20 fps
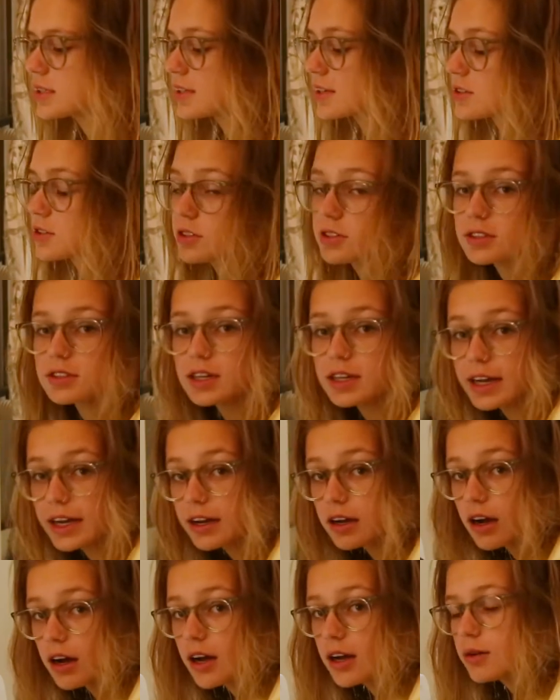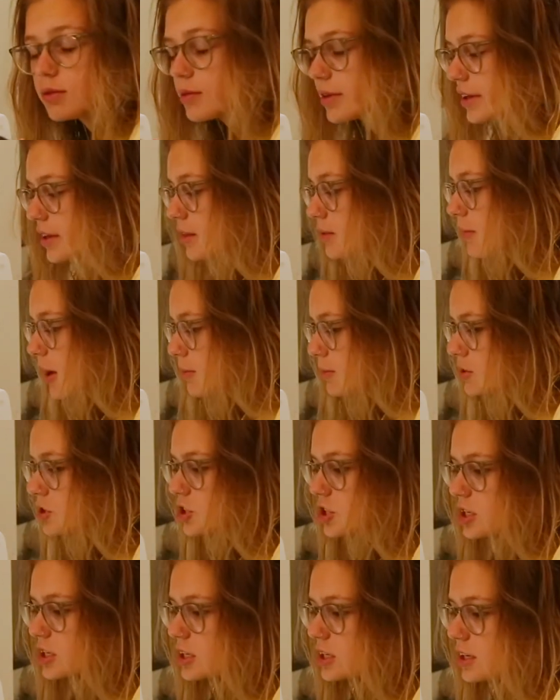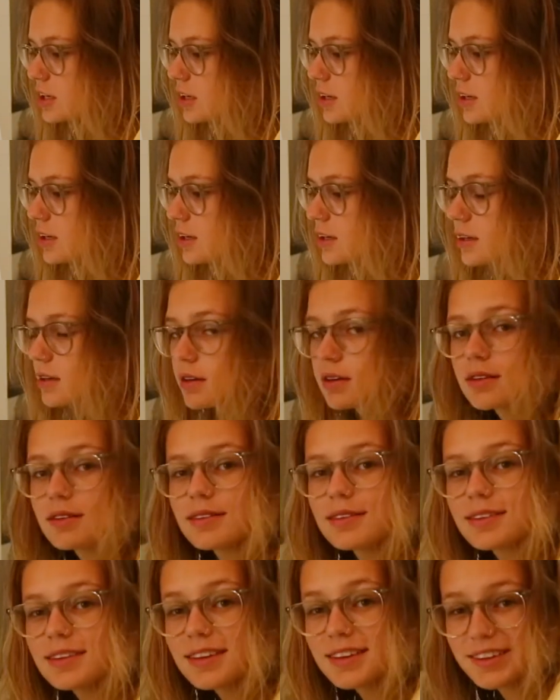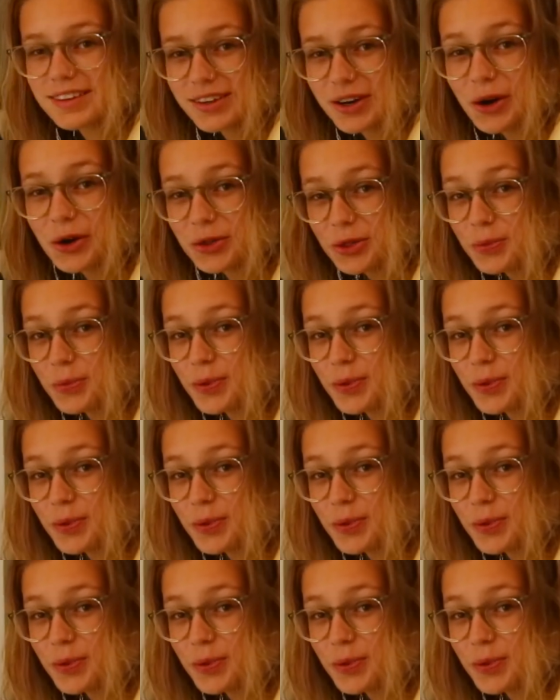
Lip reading: scissors that I got with my machine are the